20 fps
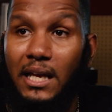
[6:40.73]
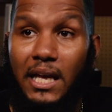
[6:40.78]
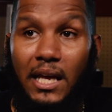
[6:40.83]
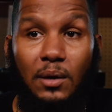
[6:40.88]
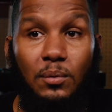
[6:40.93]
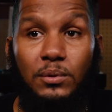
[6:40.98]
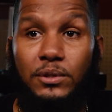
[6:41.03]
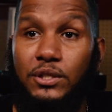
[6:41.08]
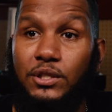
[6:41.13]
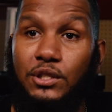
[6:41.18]
it
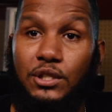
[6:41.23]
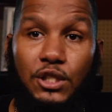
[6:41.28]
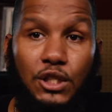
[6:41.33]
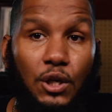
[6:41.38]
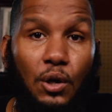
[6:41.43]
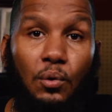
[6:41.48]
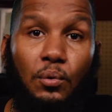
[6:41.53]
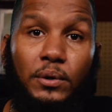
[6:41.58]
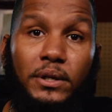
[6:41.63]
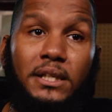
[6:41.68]
was
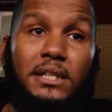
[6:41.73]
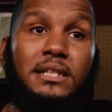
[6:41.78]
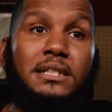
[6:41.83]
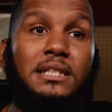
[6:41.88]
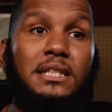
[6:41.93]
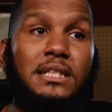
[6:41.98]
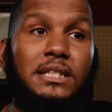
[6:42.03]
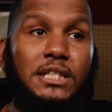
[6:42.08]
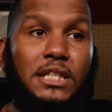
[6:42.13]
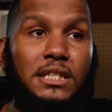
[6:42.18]
so
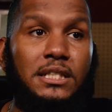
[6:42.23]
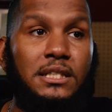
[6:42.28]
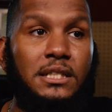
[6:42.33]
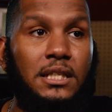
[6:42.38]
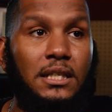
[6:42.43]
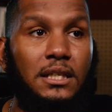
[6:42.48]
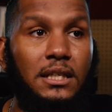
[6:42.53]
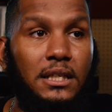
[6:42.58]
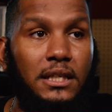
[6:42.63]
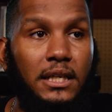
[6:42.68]
easy just
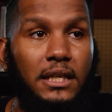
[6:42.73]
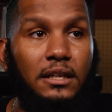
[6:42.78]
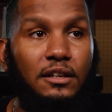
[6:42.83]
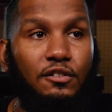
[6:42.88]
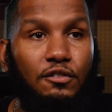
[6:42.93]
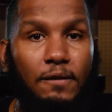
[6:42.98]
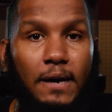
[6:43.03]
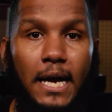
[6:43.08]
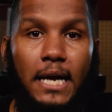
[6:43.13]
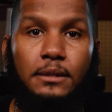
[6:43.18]
to get a
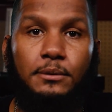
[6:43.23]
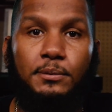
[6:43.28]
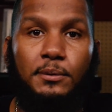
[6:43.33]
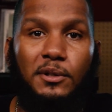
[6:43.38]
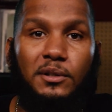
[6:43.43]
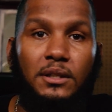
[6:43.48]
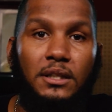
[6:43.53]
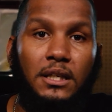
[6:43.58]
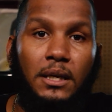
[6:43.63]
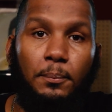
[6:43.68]
grasp
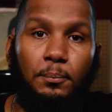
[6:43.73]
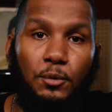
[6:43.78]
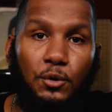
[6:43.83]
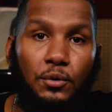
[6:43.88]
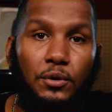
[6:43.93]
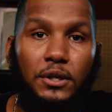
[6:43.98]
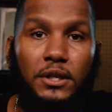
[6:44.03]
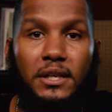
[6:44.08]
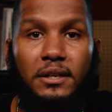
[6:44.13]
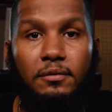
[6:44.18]
on the
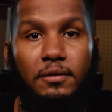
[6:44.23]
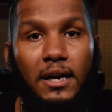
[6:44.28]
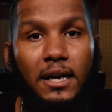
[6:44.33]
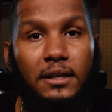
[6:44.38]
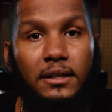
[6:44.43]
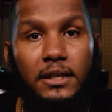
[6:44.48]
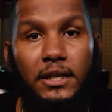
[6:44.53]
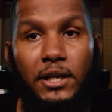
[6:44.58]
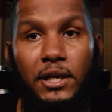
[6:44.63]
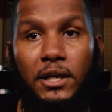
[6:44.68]
community
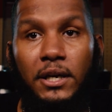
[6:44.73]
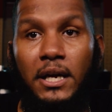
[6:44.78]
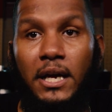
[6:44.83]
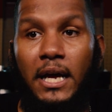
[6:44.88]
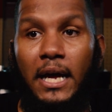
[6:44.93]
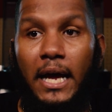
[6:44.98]
around there